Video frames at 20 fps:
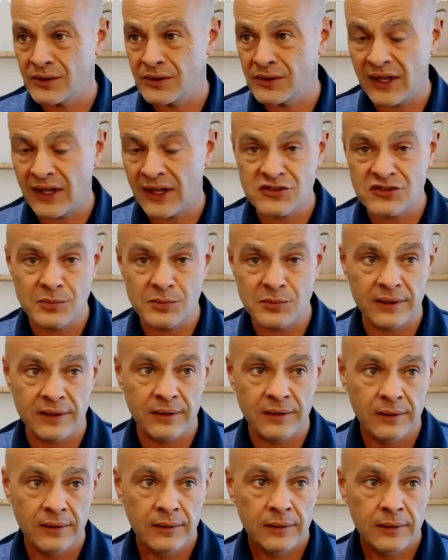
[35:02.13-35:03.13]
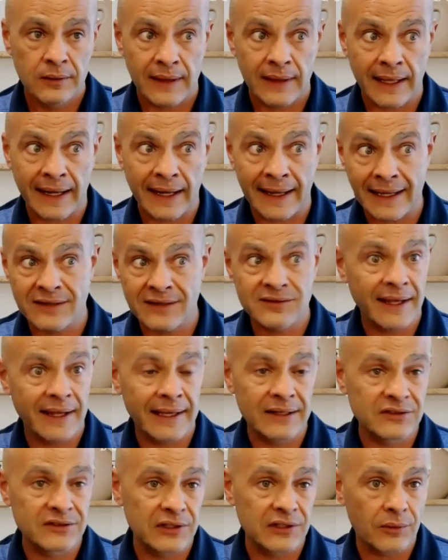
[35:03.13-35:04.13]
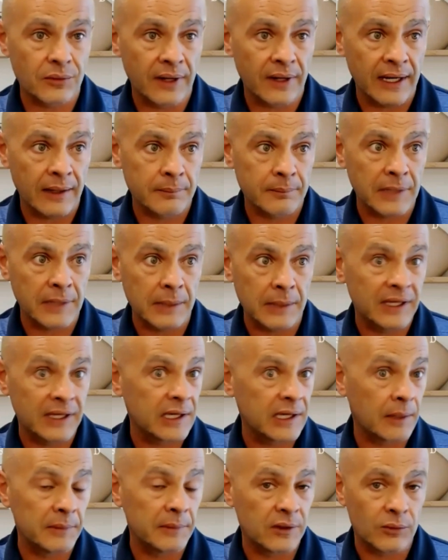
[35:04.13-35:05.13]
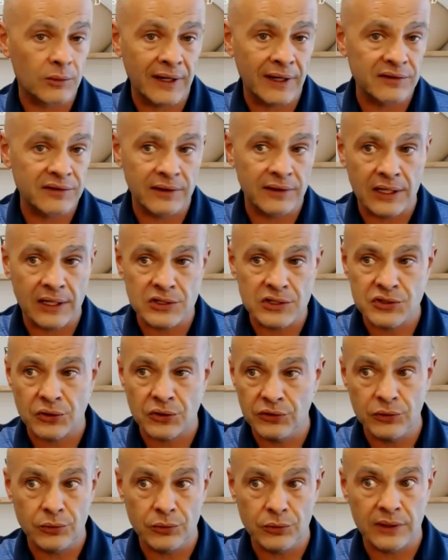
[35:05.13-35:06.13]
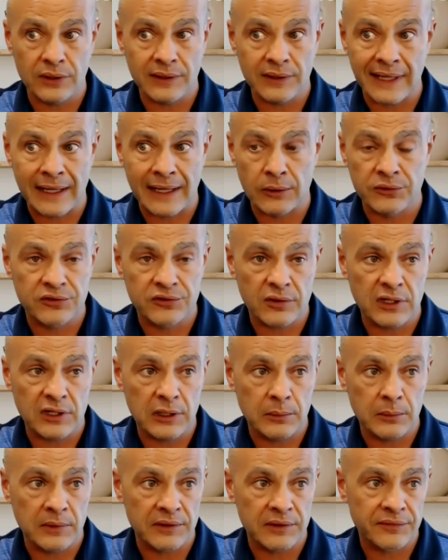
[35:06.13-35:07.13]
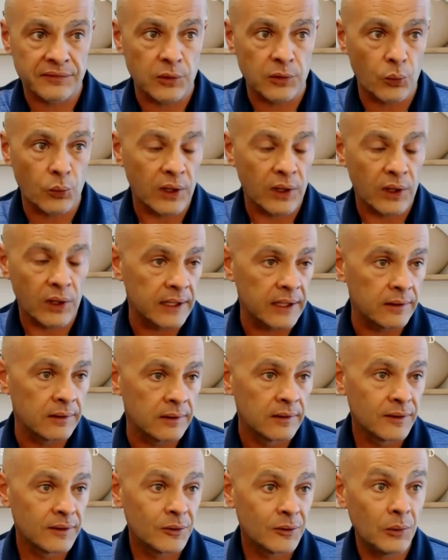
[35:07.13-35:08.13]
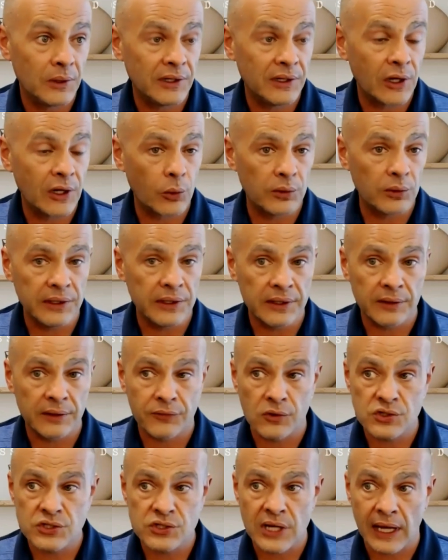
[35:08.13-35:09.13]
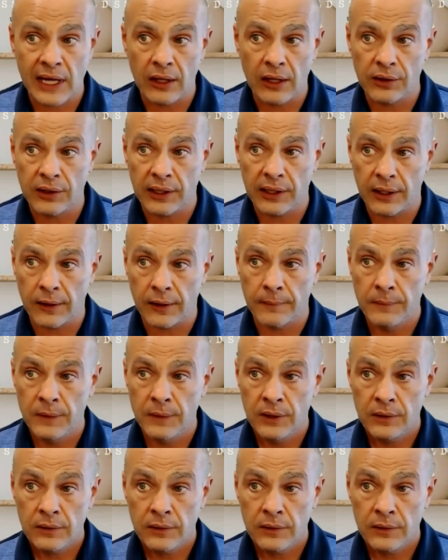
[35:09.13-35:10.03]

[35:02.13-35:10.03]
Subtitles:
investment that has an exit ramp by becoming a residential unit downstream if and when we don't need it for childcare.